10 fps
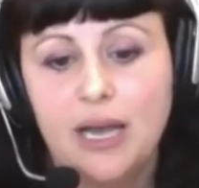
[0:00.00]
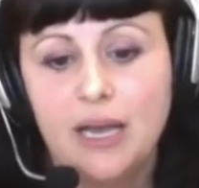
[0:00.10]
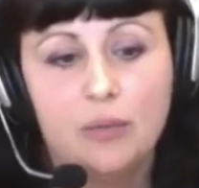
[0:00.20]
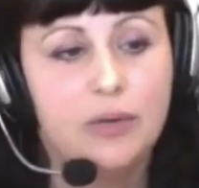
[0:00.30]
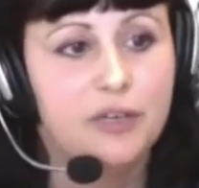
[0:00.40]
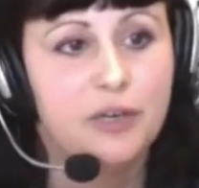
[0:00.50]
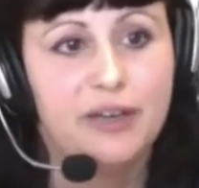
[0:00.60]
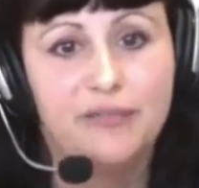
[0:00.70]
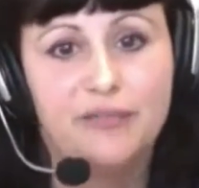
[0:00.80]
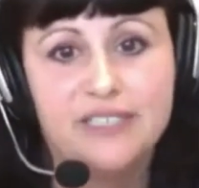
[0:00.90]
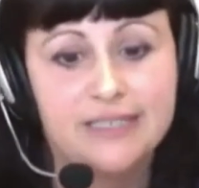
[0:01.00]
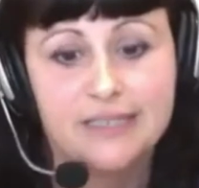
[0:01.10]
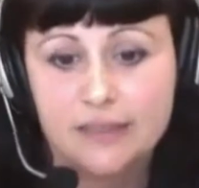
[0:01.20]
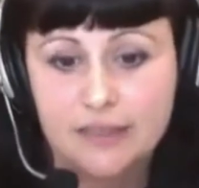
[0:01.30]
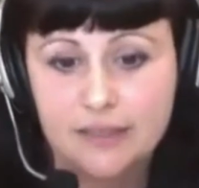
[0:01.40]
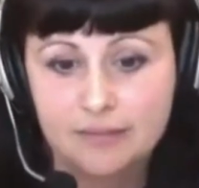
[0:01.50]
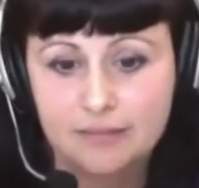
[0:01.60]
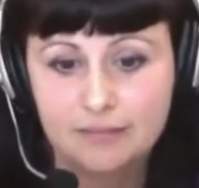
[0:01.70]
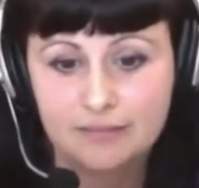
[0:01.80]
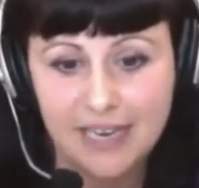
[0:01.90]
I want to learn about physics.
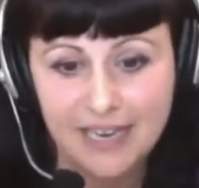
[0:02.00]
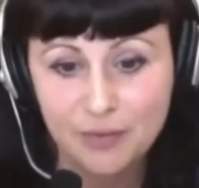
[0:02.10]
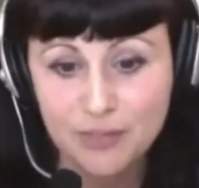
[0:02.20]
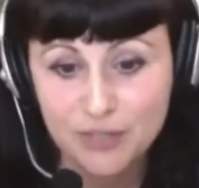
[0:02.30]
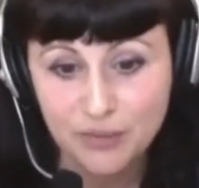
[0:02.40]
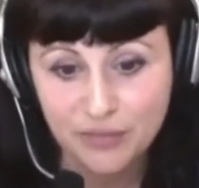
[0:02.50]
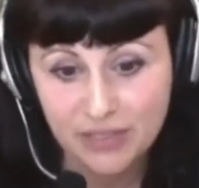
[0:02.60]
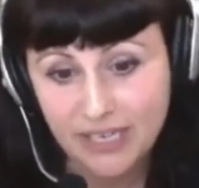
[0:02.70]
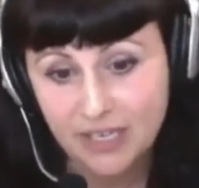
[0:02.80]
And it was sort of